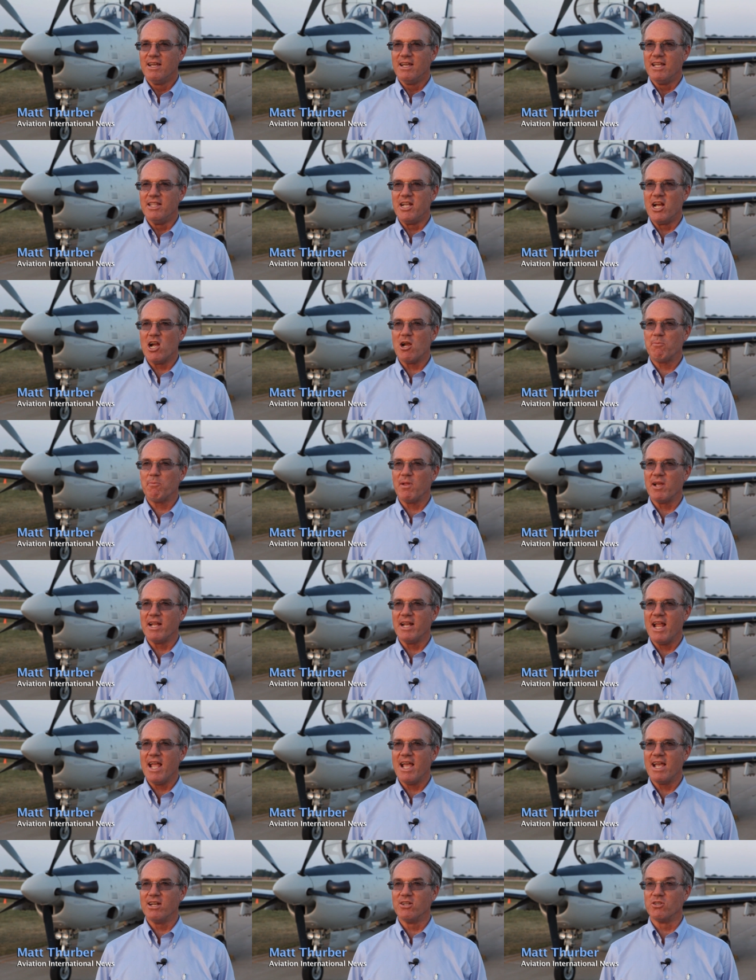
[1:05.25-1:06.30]
And the airplane
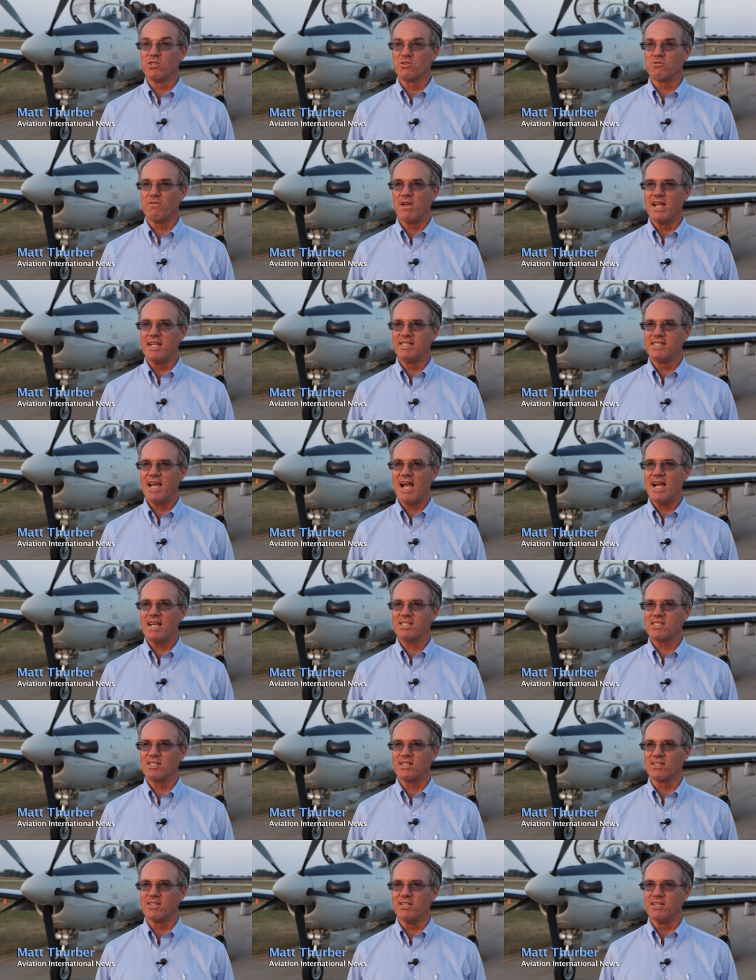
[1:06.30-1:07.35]
handles
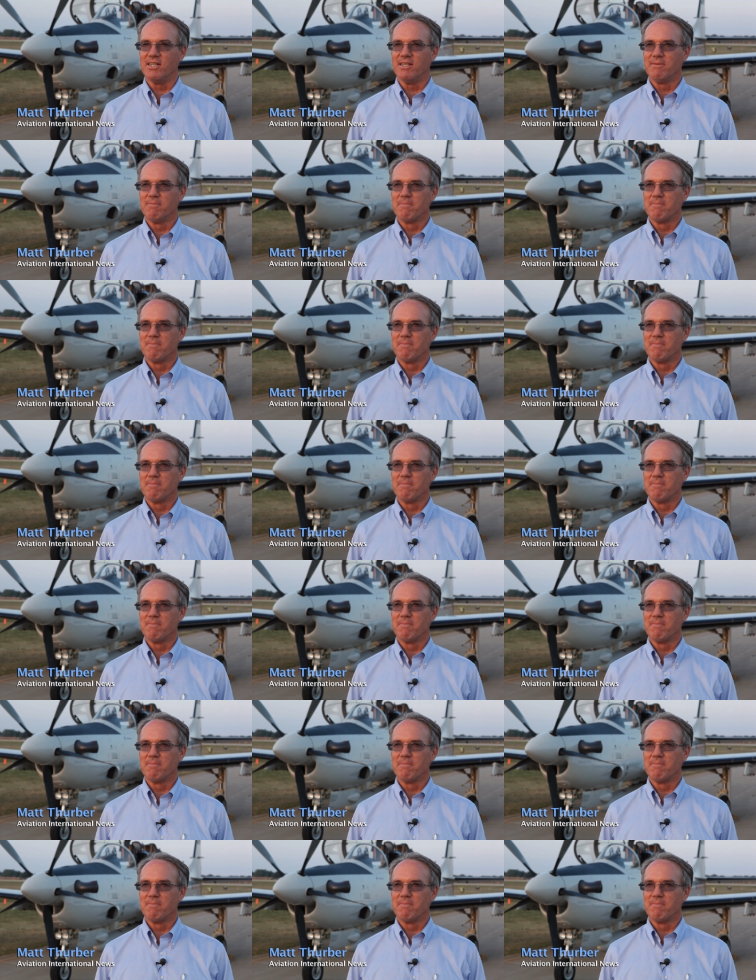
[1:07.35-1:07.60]
fantastically.